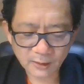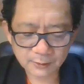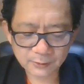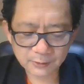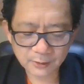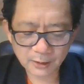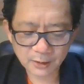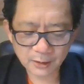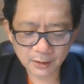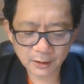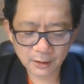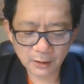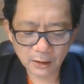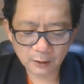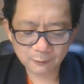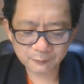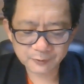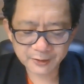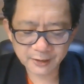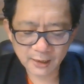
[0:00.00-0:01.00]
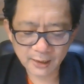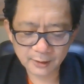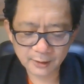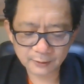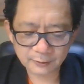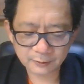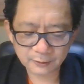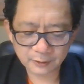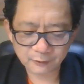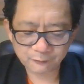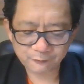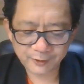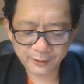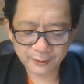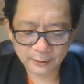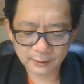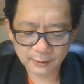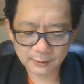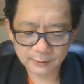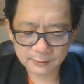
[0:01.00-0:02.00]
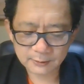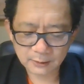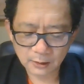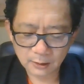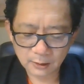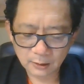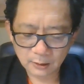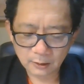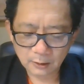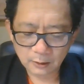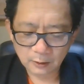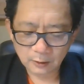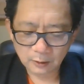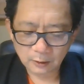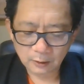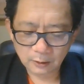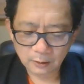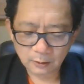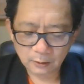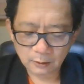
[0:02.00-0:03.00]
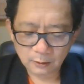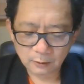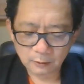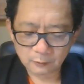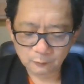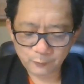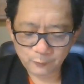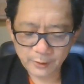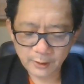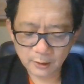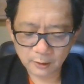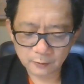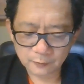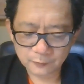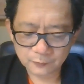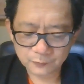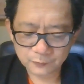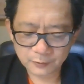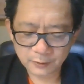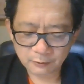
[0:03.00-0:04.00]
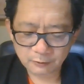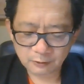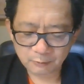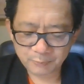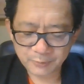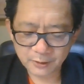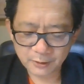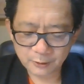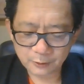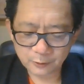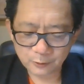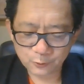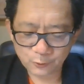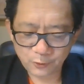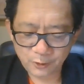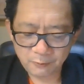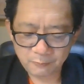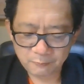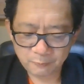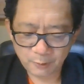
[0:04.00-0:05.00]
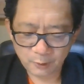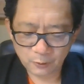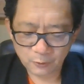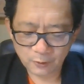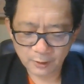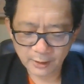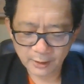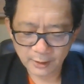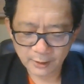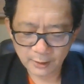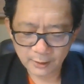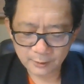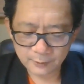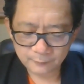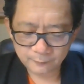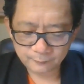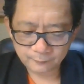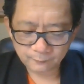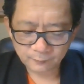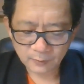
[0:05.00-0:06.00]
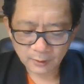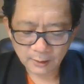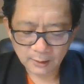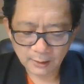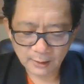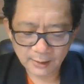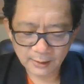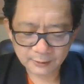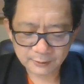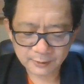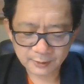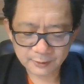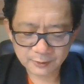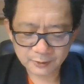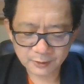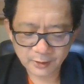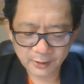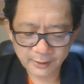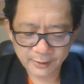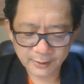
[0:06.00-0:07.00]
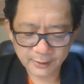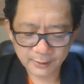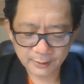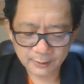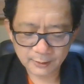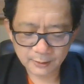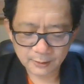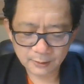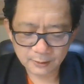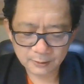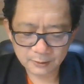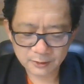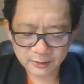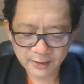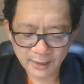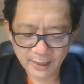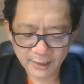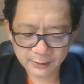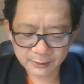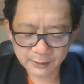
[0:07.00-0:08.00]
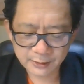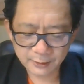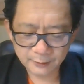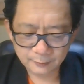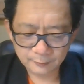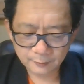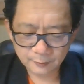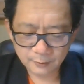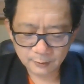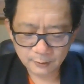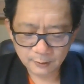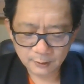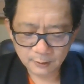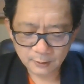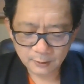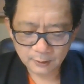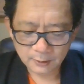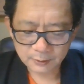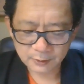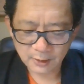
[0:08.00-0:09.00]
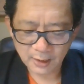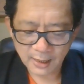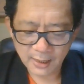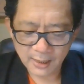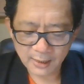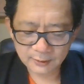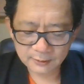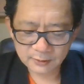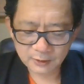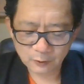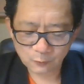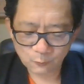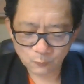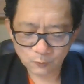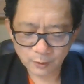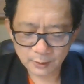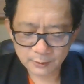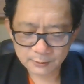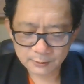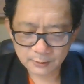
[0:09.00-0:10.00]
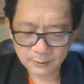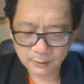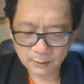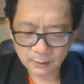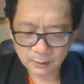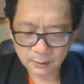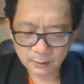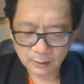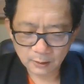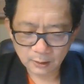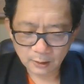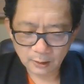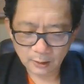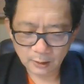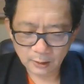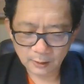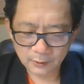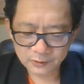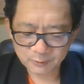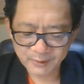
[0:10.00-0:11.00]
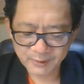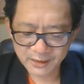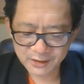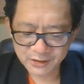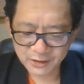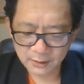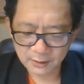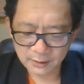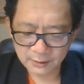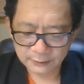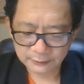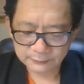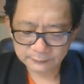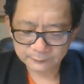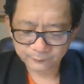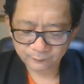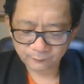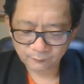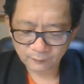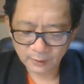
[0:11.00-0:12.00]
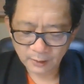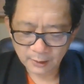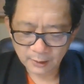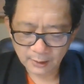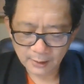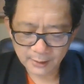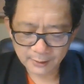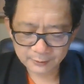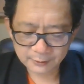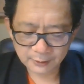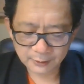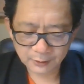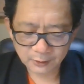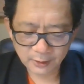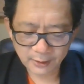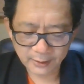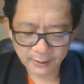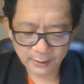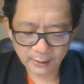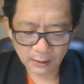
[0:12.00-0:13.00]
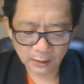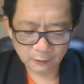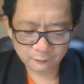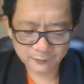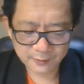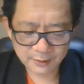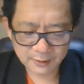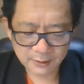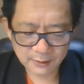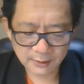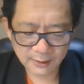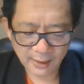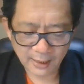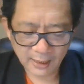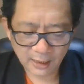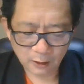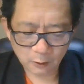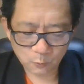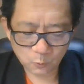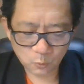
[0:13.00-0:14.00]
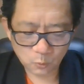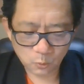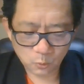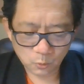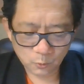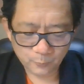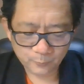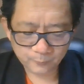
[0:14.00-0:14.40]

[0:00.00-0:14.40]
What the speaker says: the king of Shang diviners. Will there be rainbow again on this day in Jiasheng?" The answer was auspicious. On the day of Jiawu,